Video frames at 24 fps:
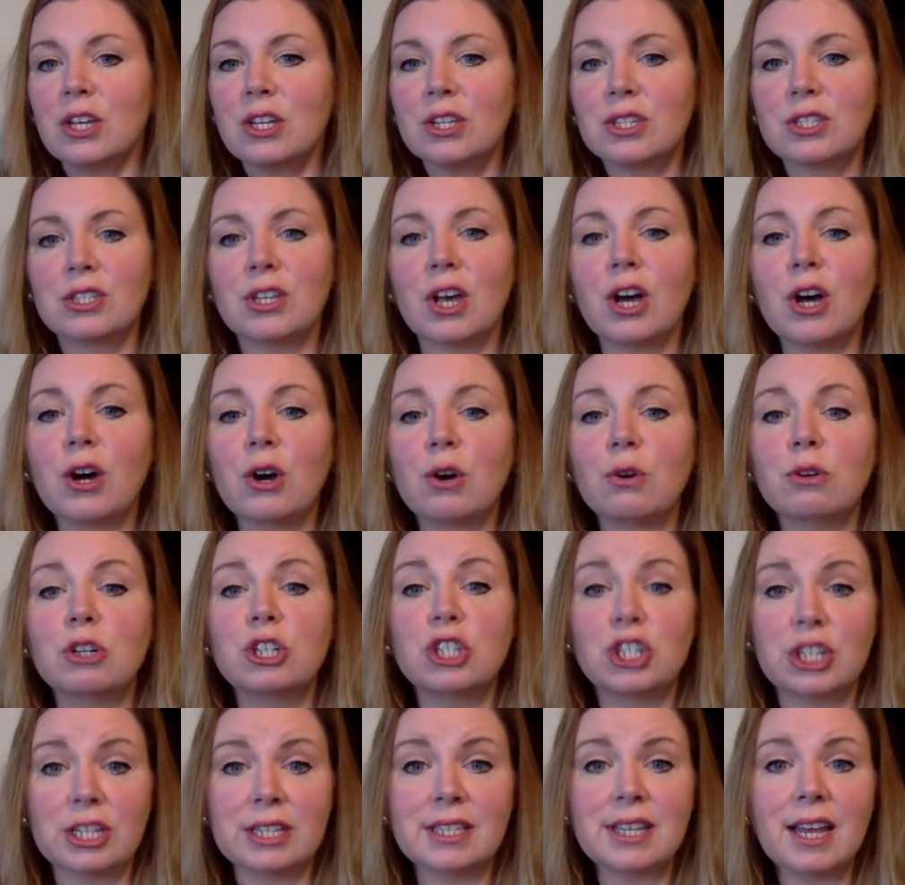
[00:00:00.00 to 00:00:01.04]
So
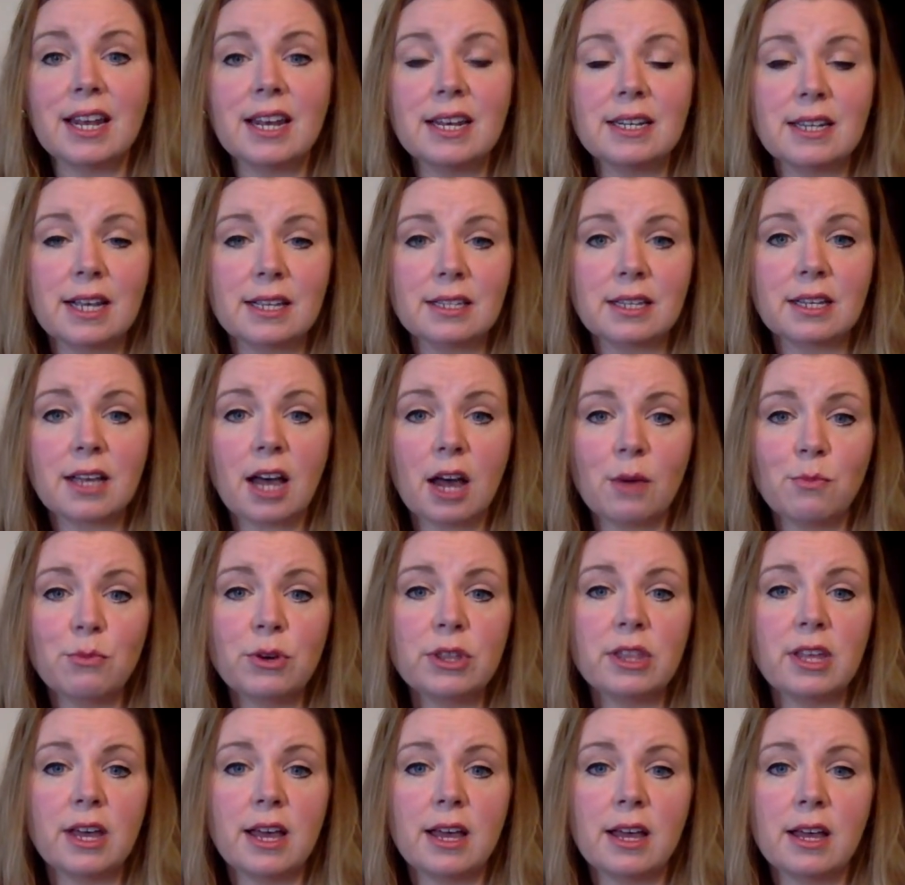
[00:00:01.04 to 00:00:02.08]
she said it does come
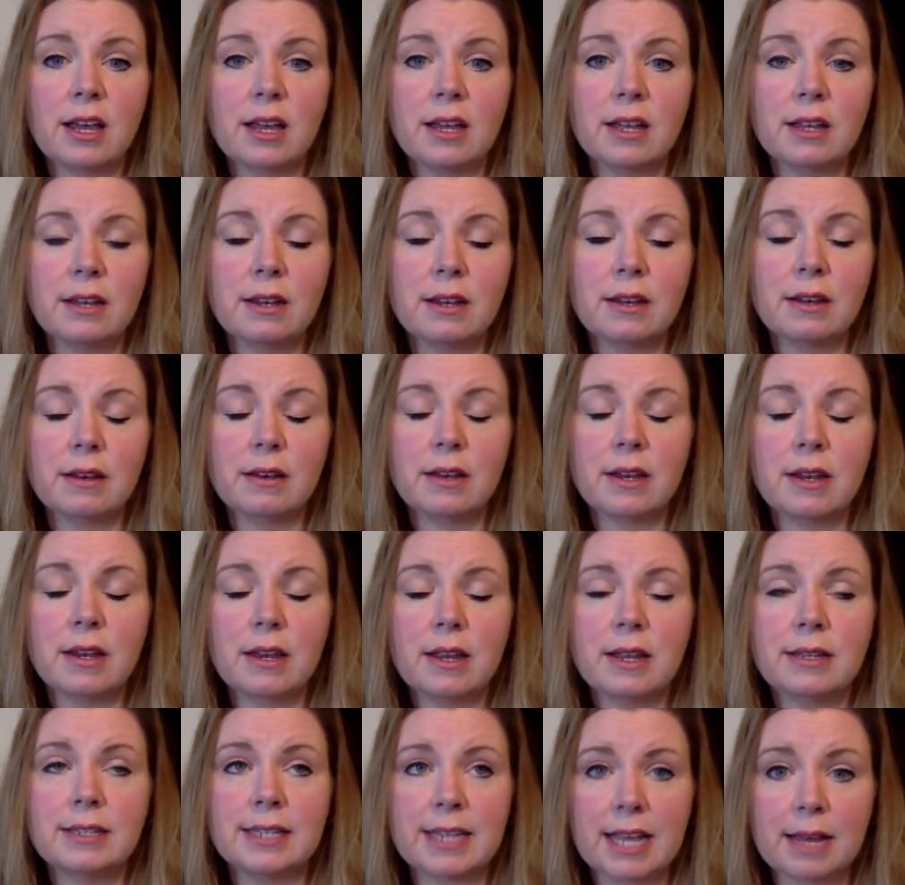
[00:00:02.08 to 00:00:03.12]
with a
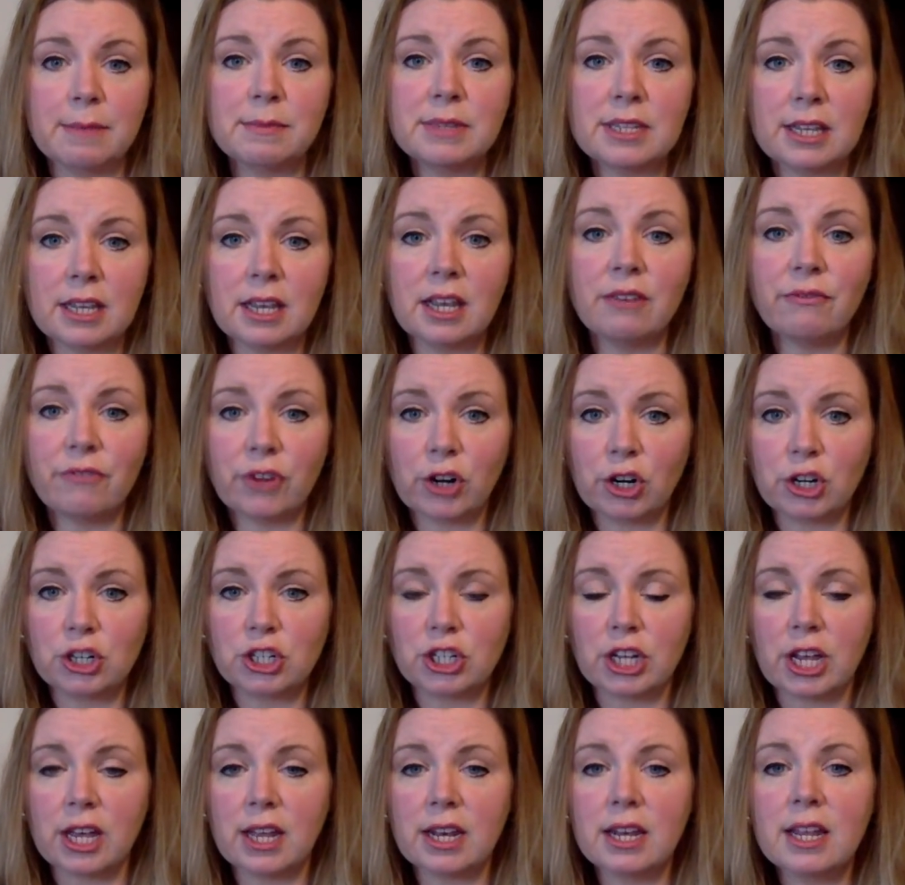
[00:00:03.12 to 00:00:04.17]
DMC
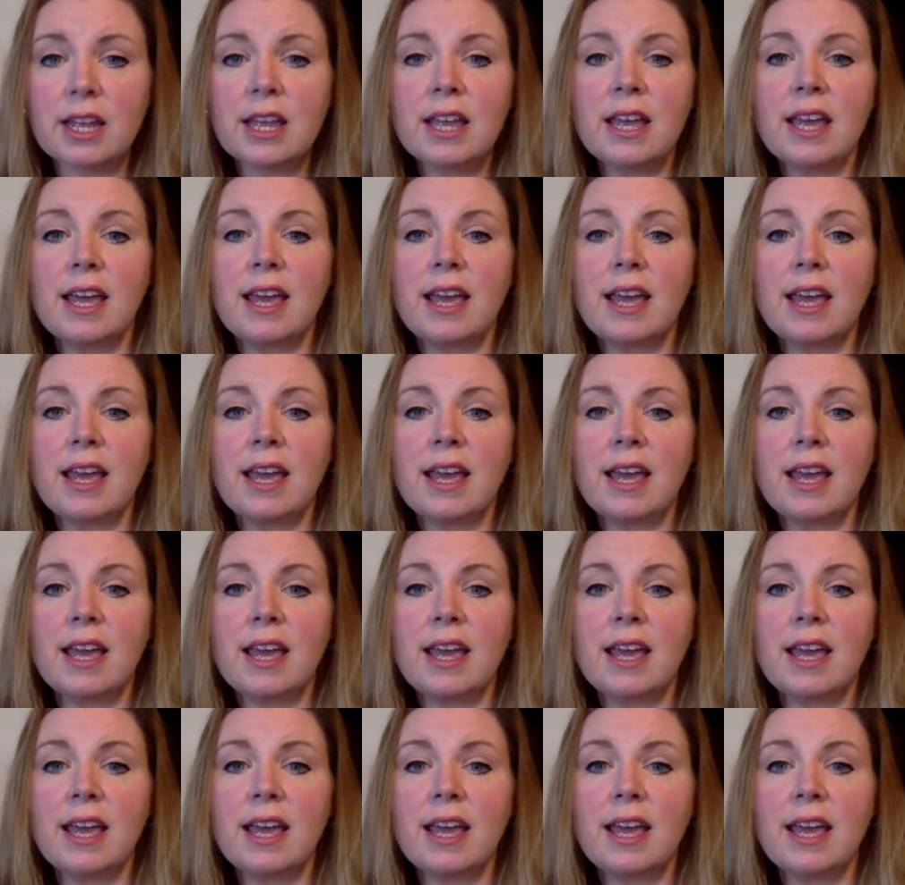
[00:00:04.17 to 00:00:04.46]
conversion.